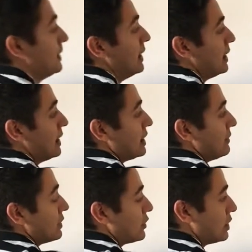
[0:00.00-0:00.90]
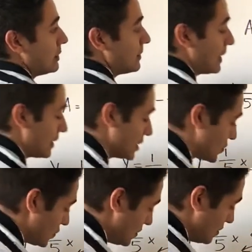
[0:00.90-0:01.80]
And let me go ahead and apply this
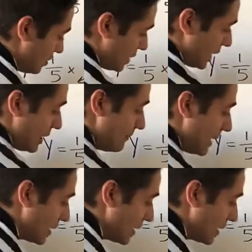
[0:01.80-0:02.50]
one again back at